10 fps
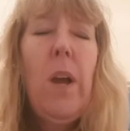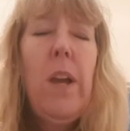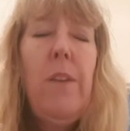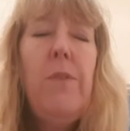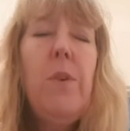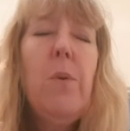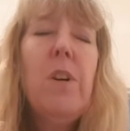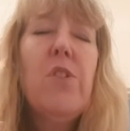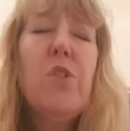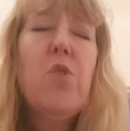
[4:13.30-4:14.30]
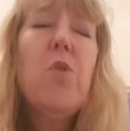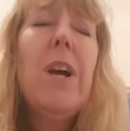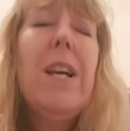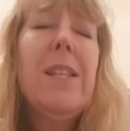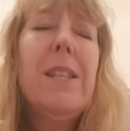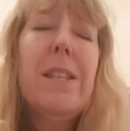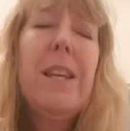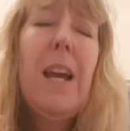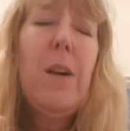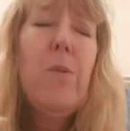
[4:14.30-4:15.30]
If you are stressed,
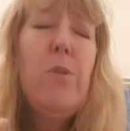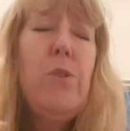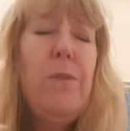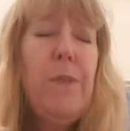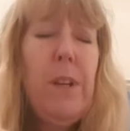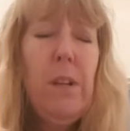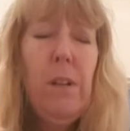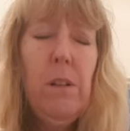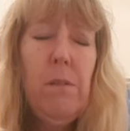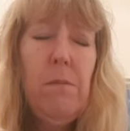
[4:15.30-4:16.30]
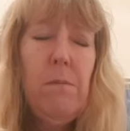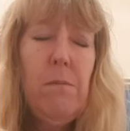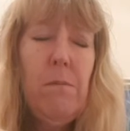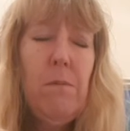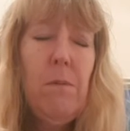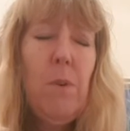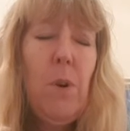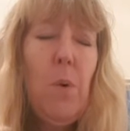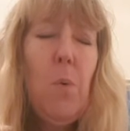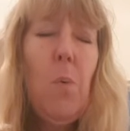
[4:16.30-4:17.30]
how do you feel?
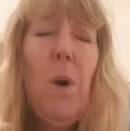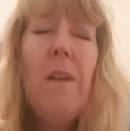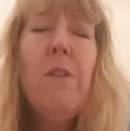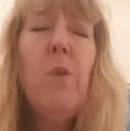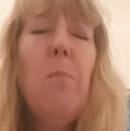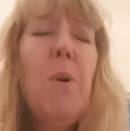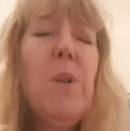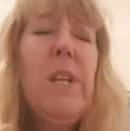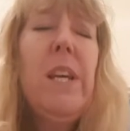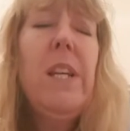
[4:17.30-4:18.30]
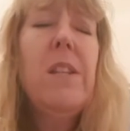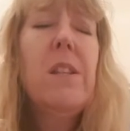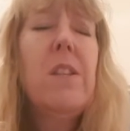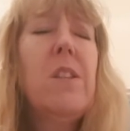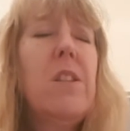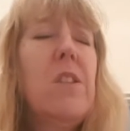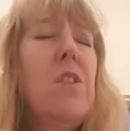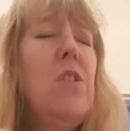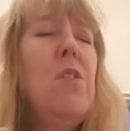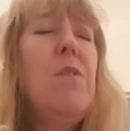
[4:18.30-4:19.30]
Where in your body
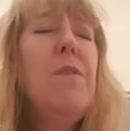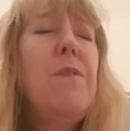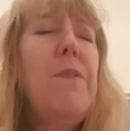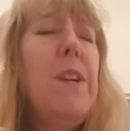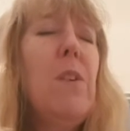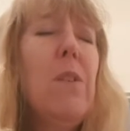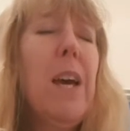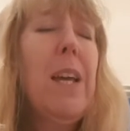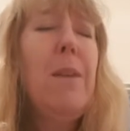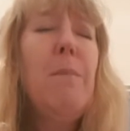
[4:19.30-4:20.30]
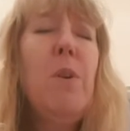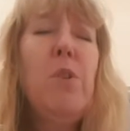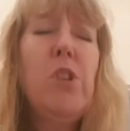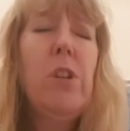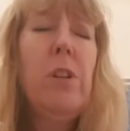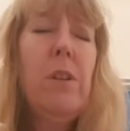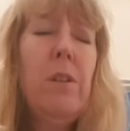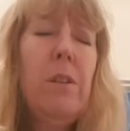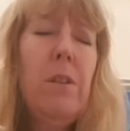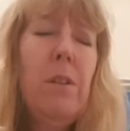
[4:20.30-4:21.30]
do you feel that emotion?
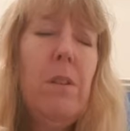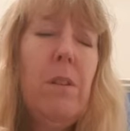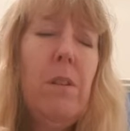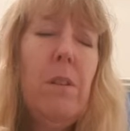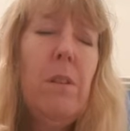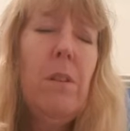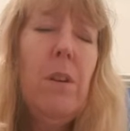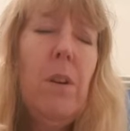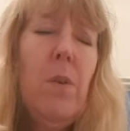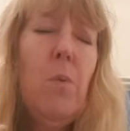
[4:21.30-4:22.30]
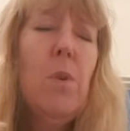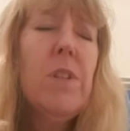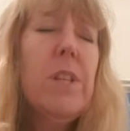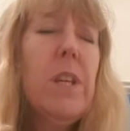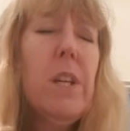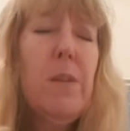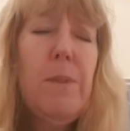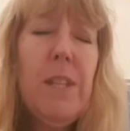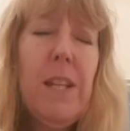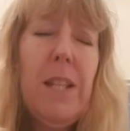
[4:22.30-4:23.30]
What
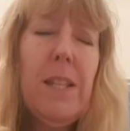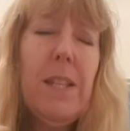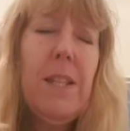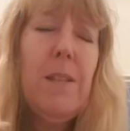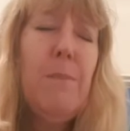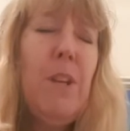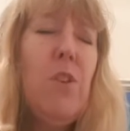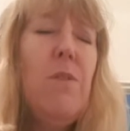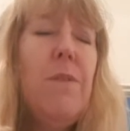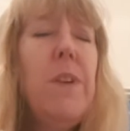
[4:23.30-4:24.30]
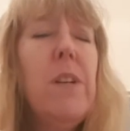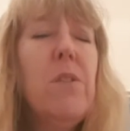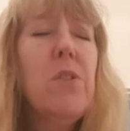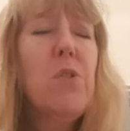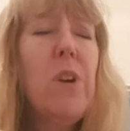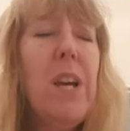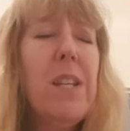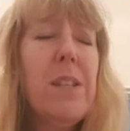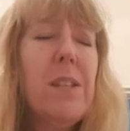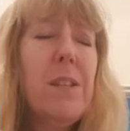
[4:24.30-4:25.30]
circumstances make you feel
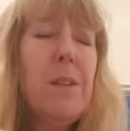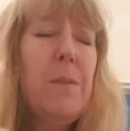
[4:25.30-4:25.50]
stressed?